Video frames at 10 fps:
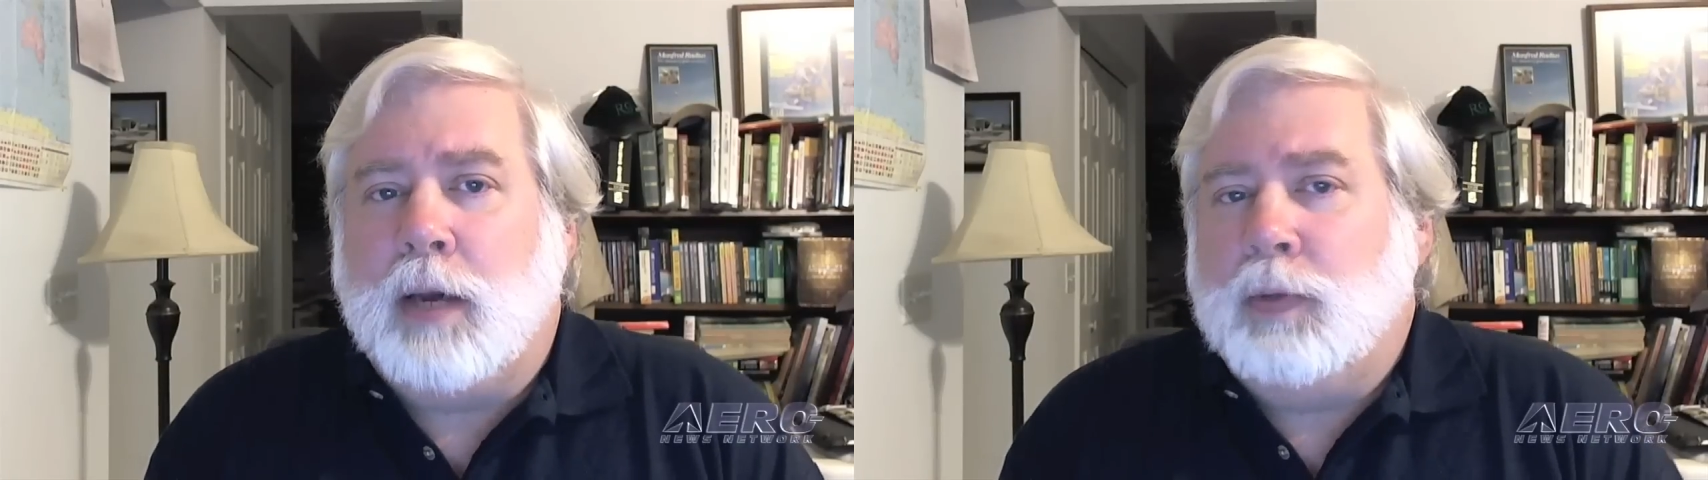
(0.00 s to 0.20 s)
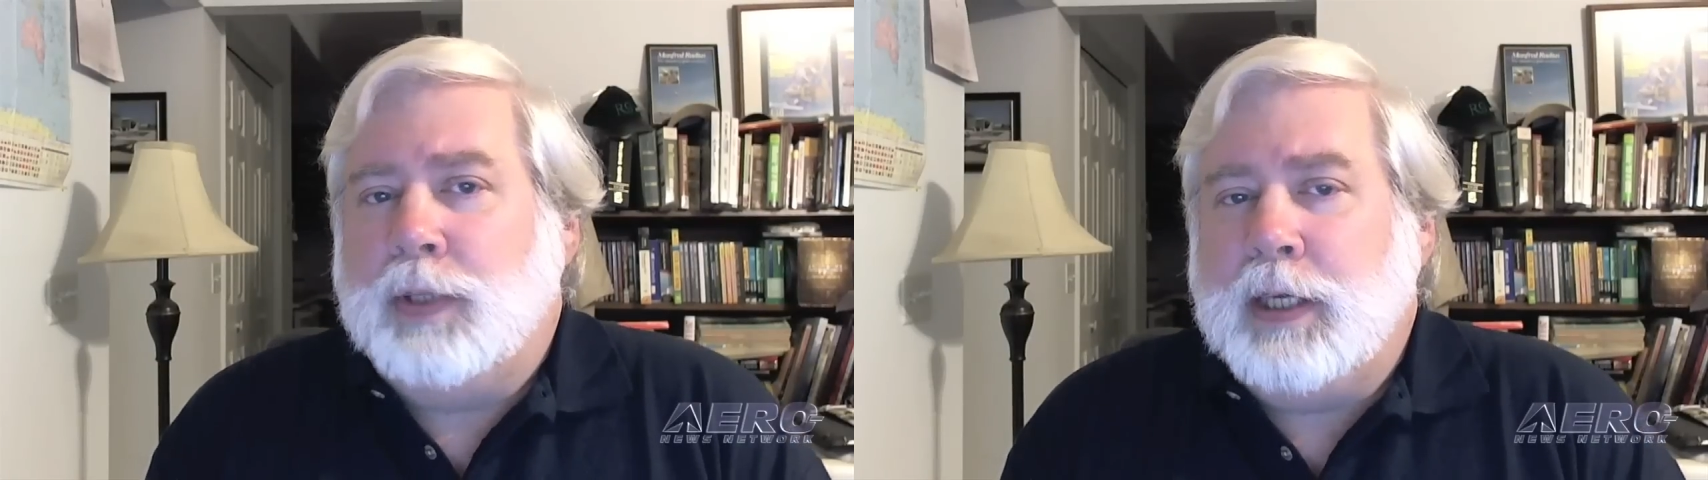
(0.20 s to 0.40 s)

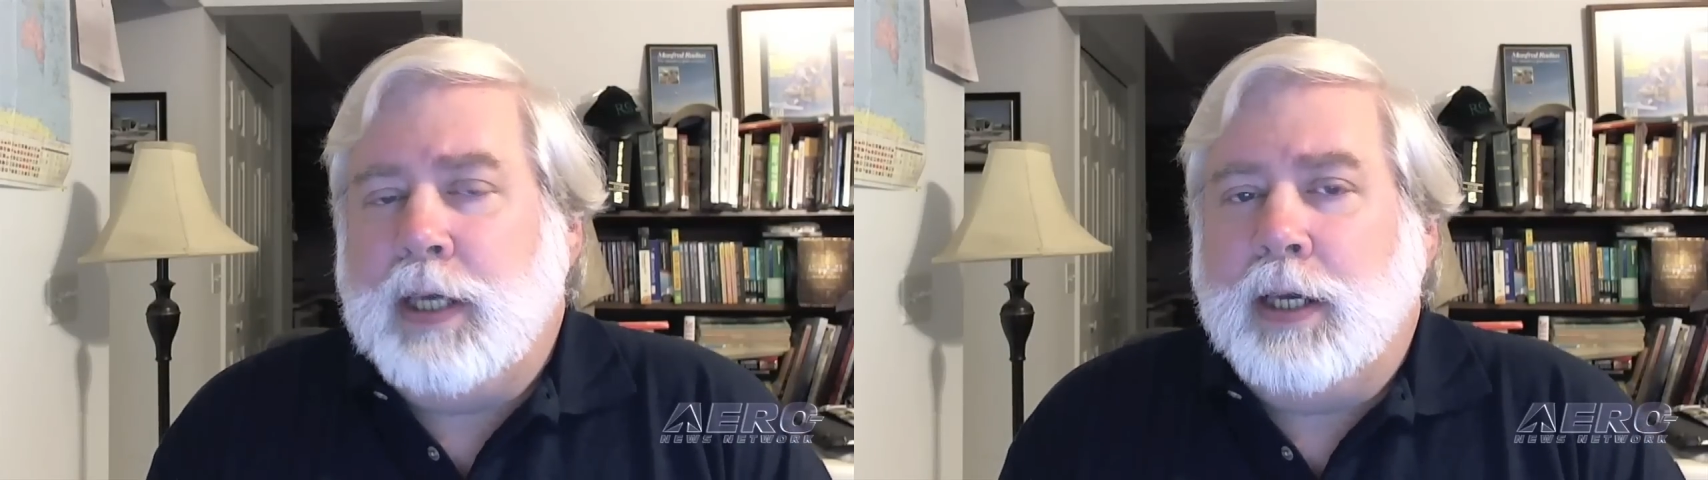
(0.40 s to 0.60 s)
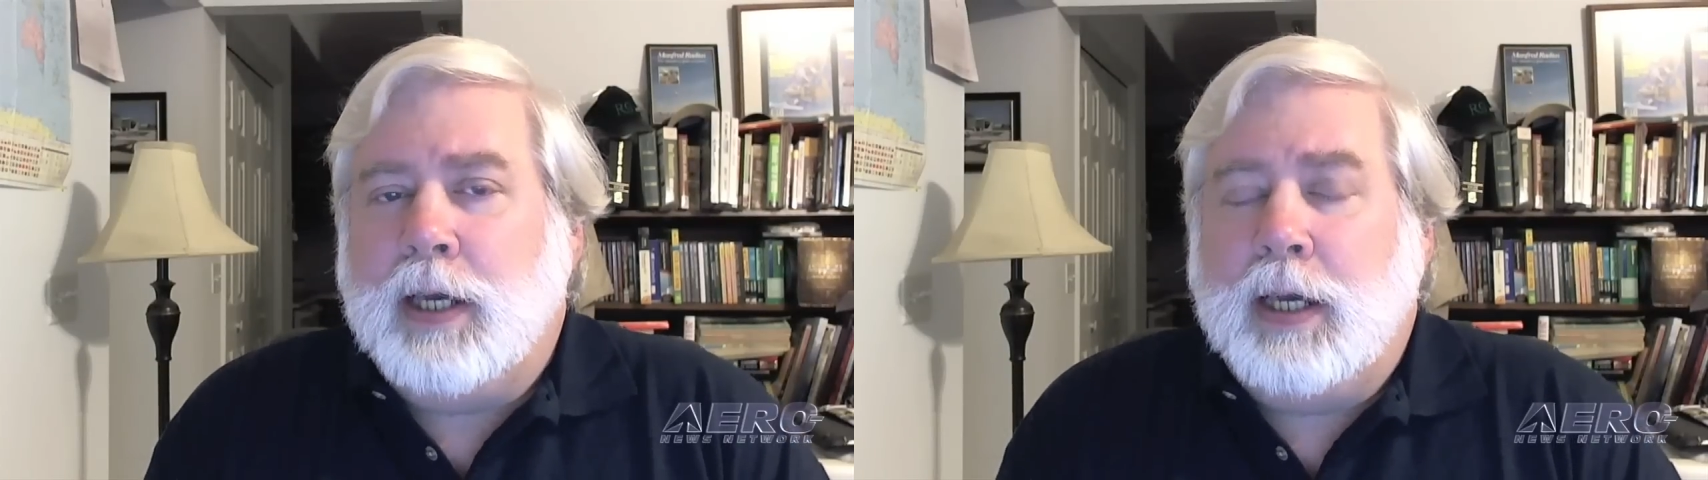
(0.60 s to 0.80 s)
on with
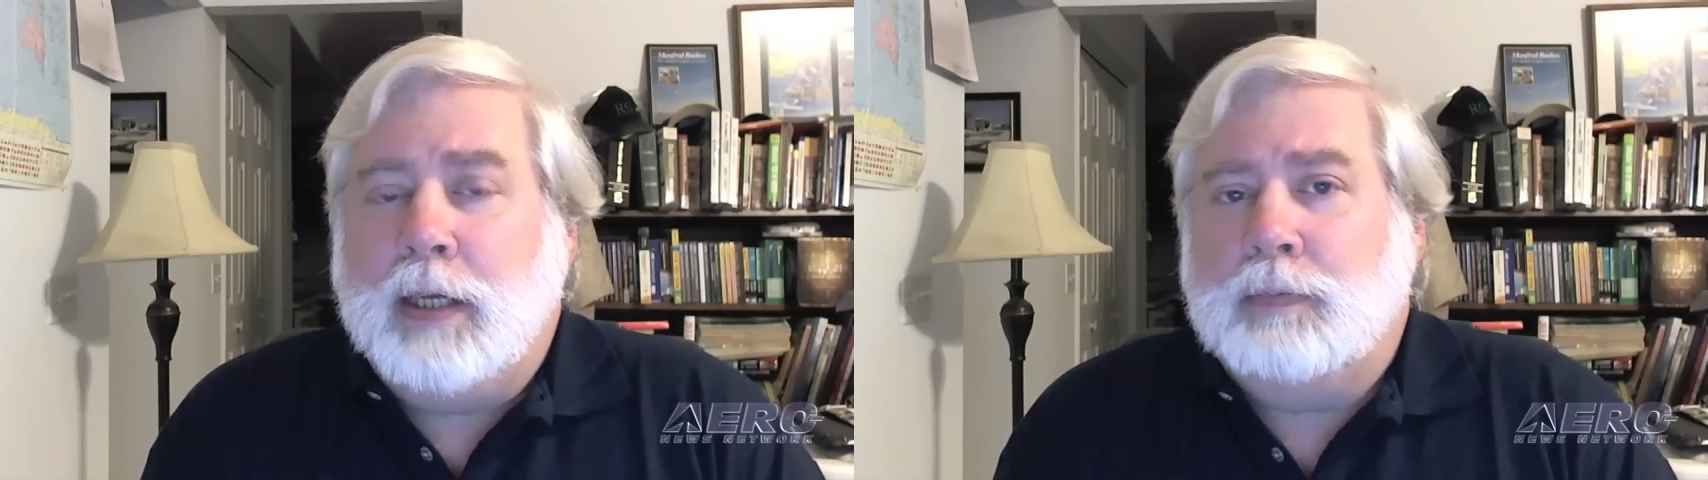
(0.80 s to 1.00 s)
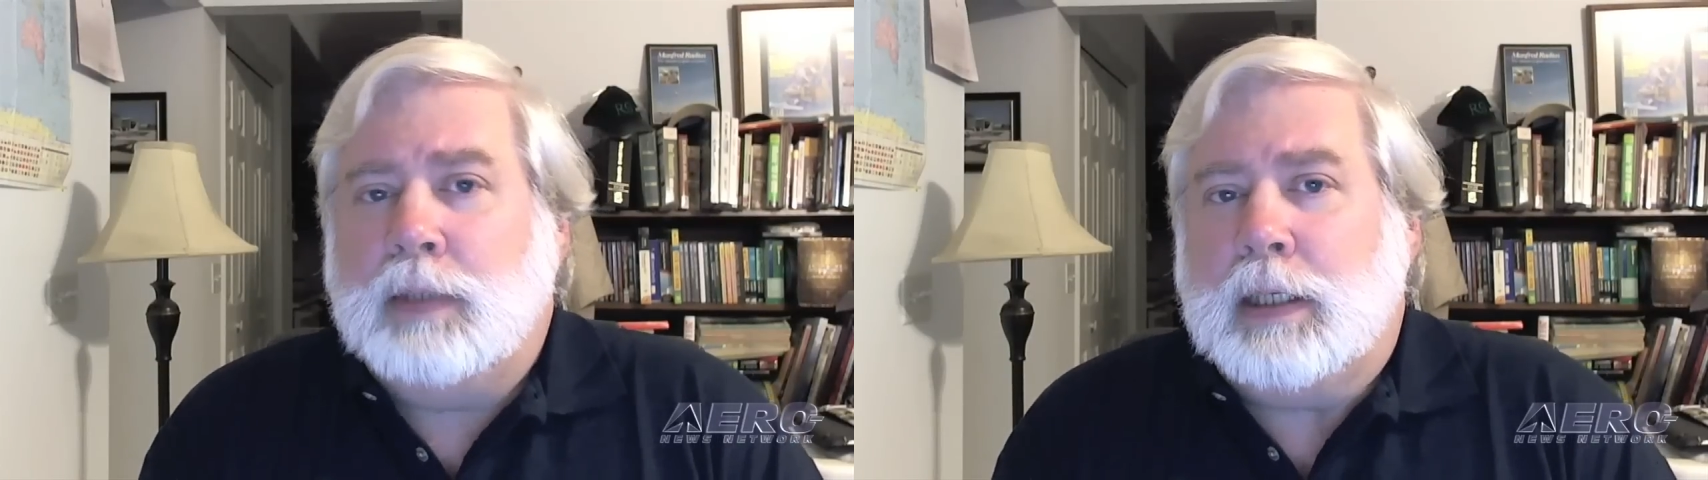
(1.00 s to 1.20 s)
E A
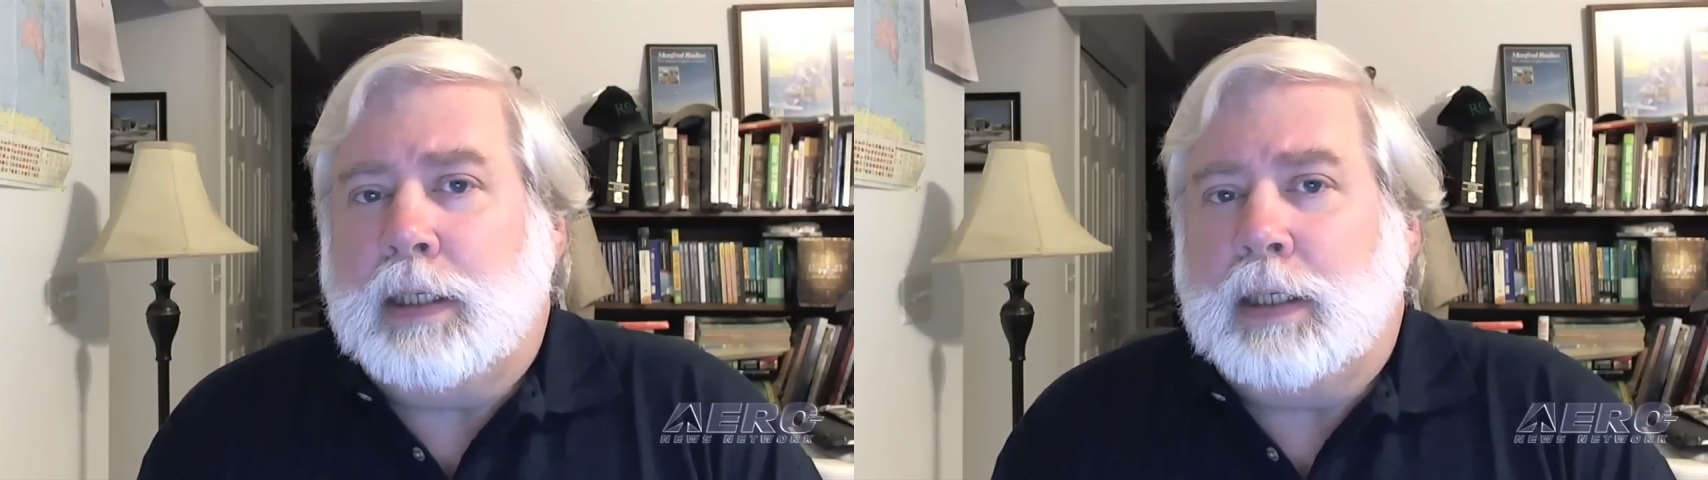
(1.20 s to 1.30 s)
A,